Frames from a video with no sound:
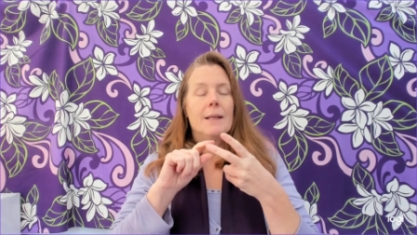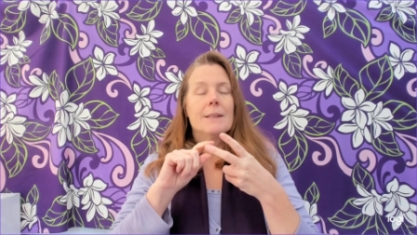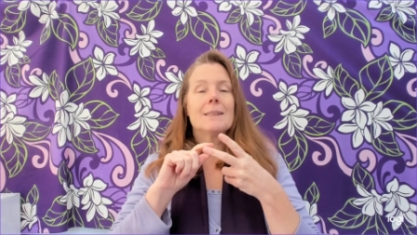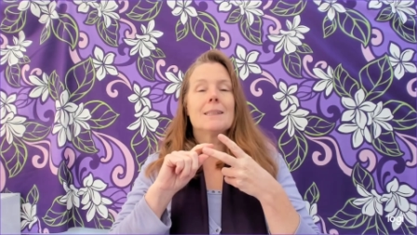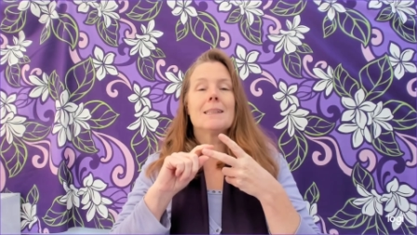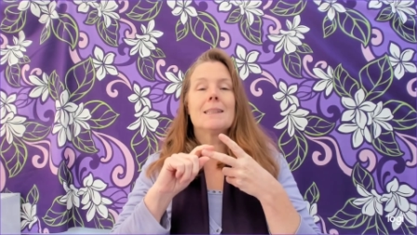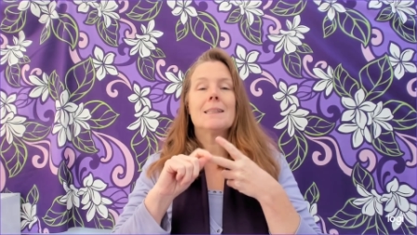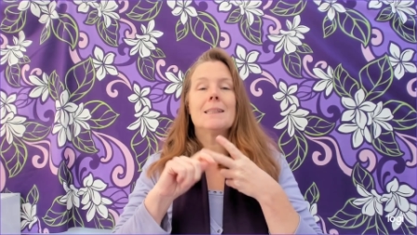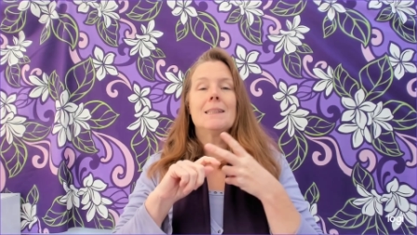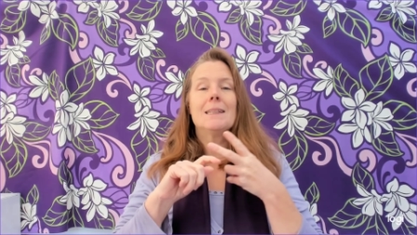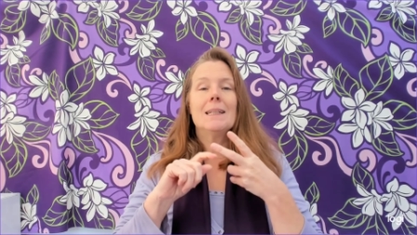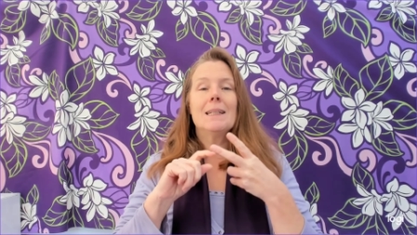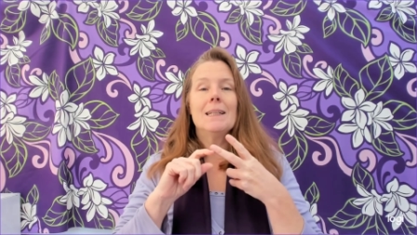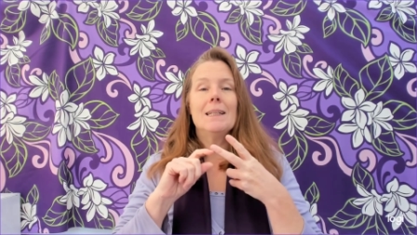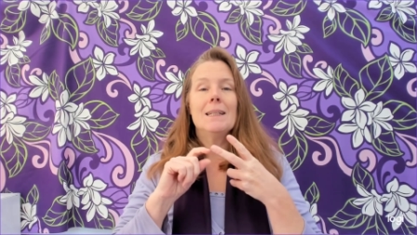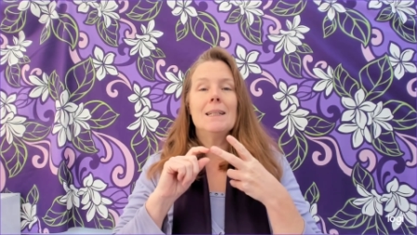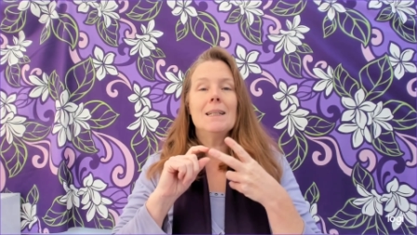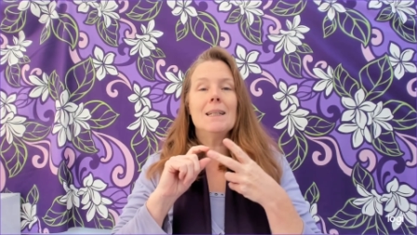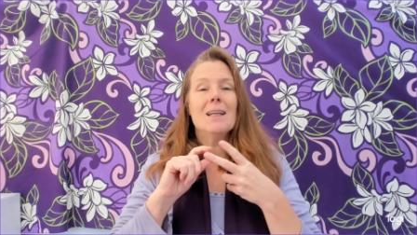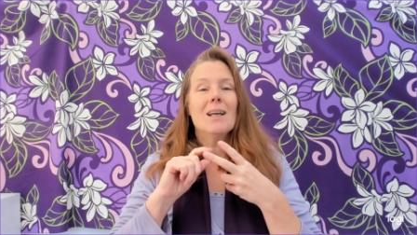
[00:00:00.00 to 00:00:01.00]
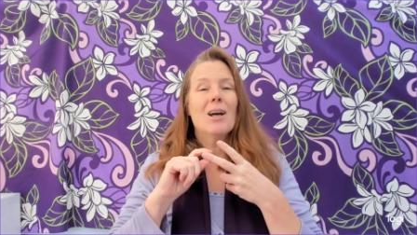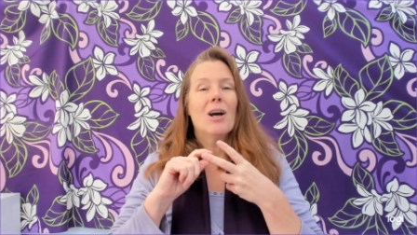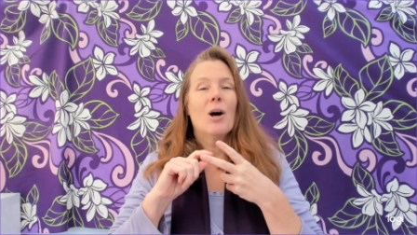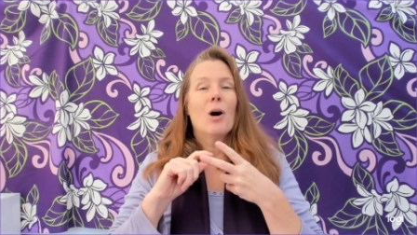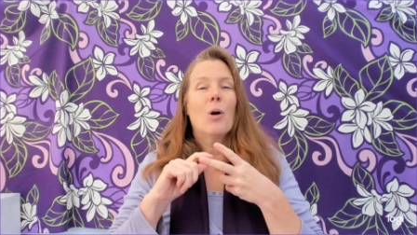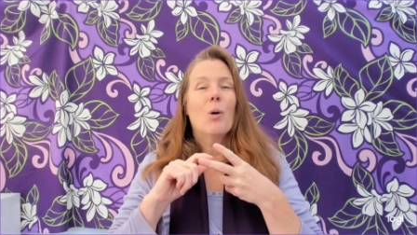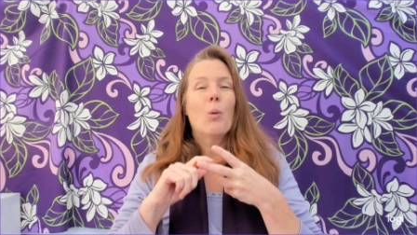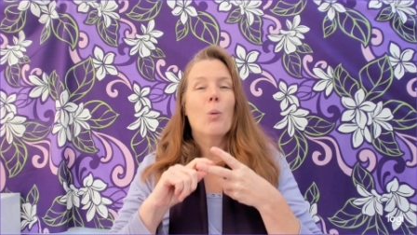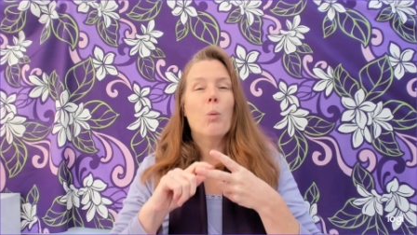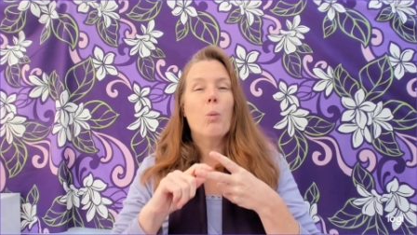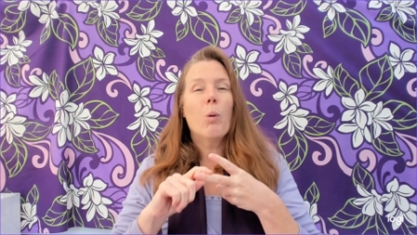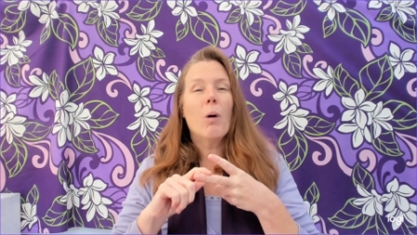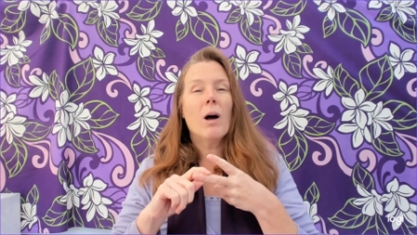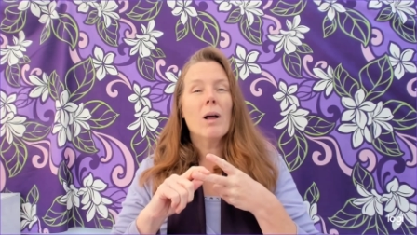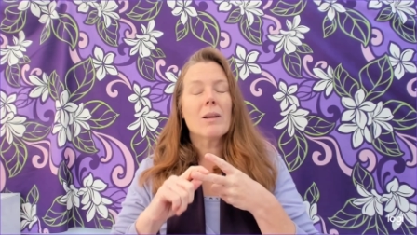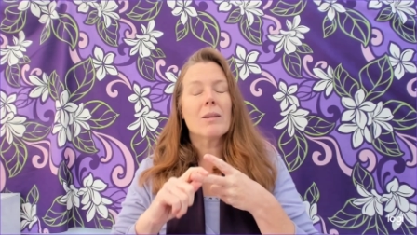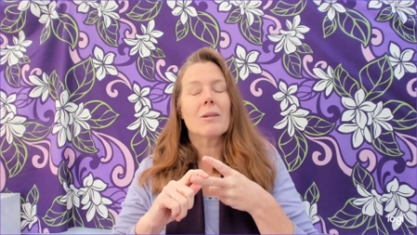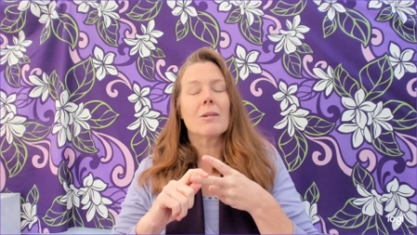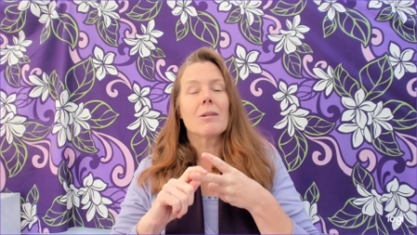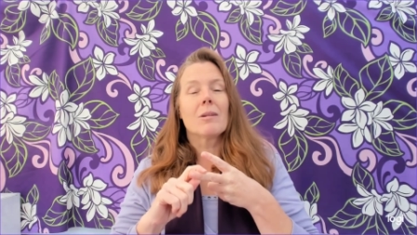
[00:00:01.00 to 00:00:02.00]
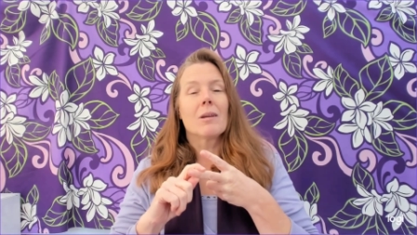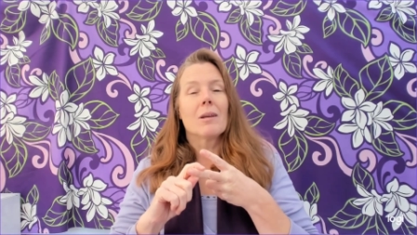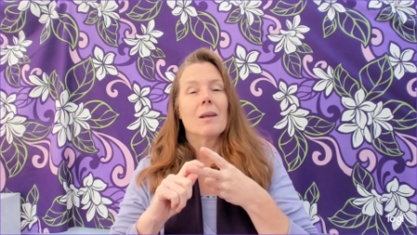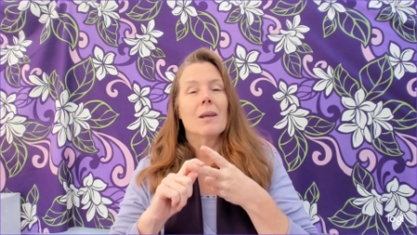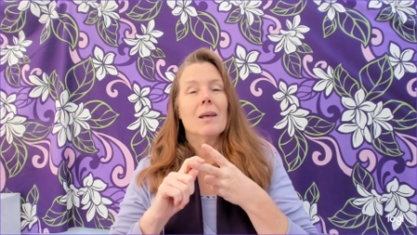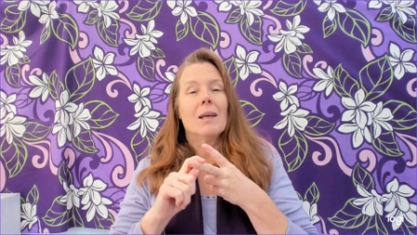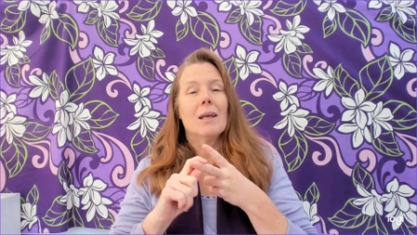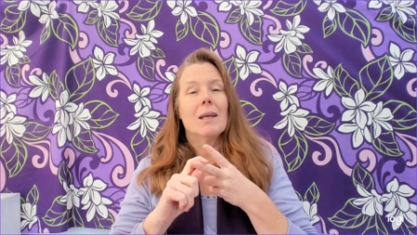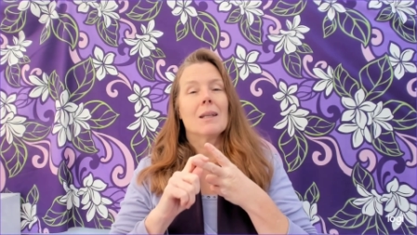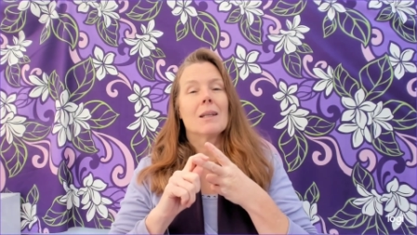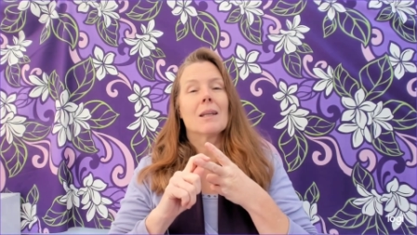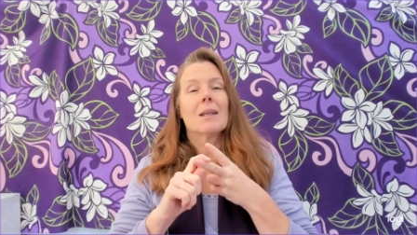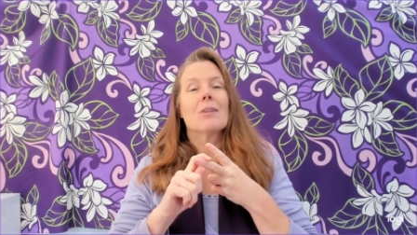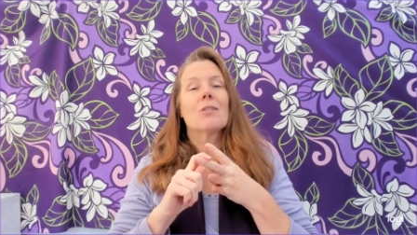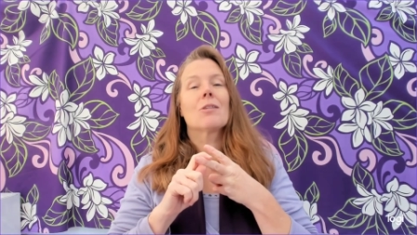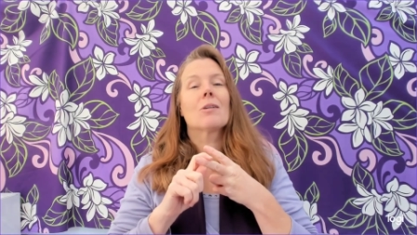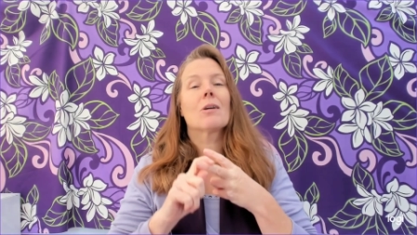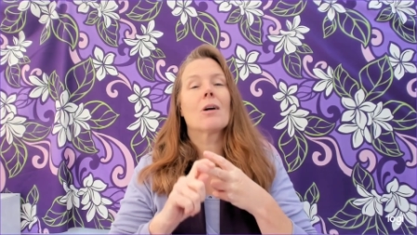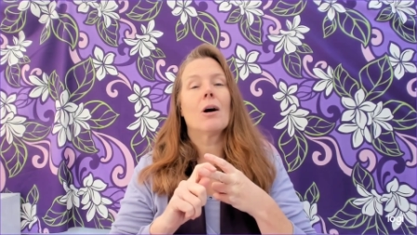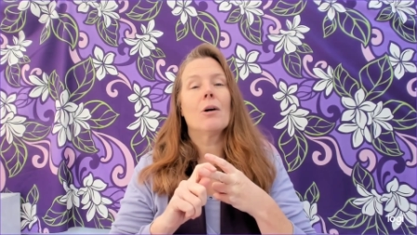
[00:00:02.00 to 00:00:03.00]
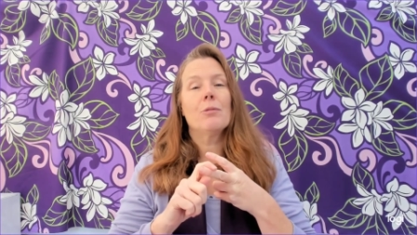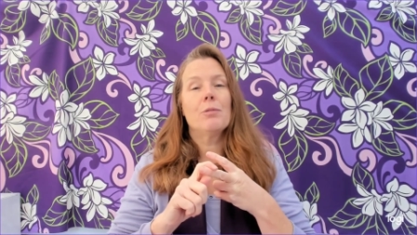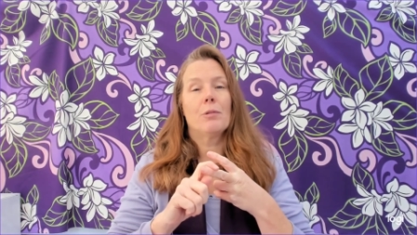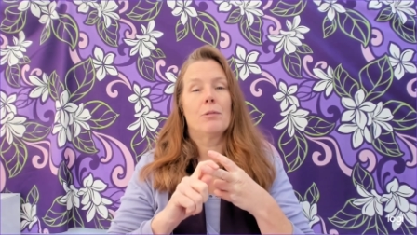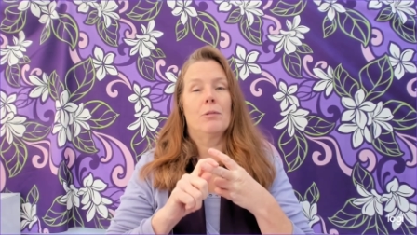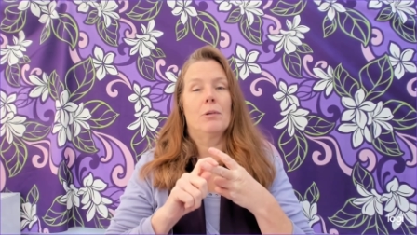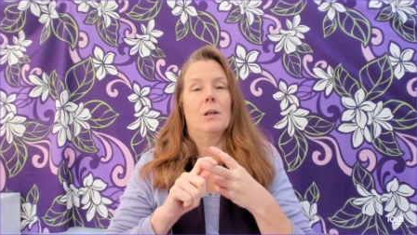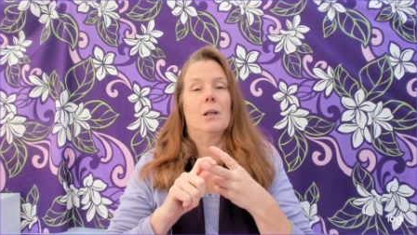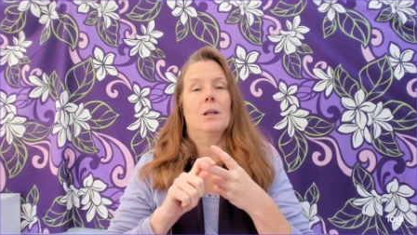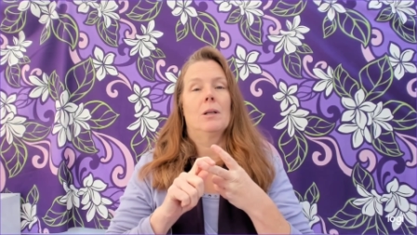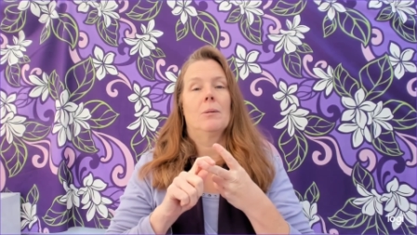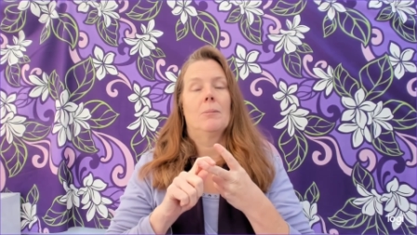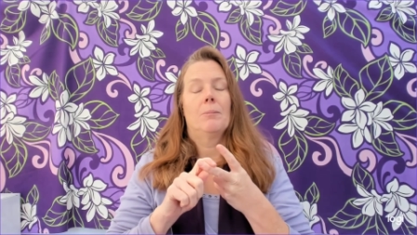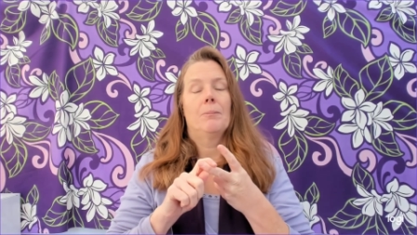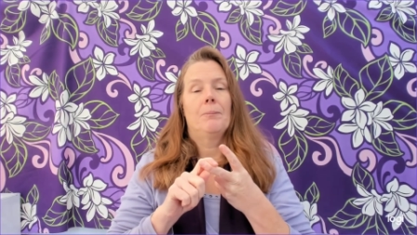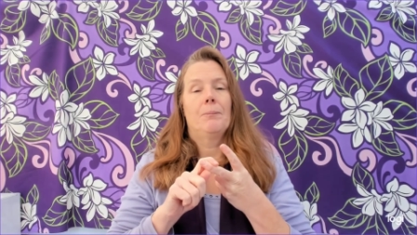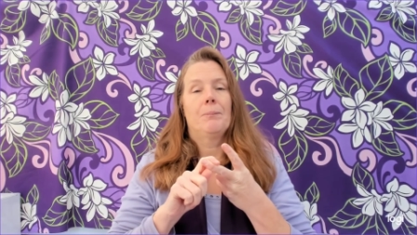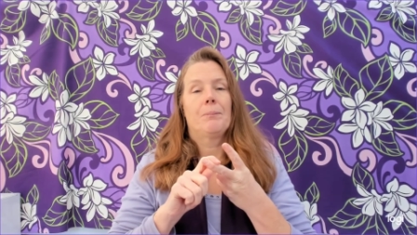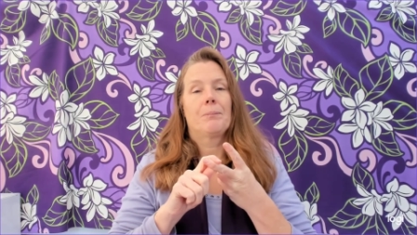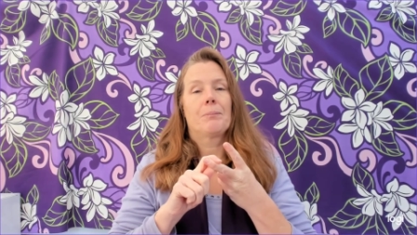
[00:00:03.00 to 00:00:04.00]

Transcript: See what it is covering.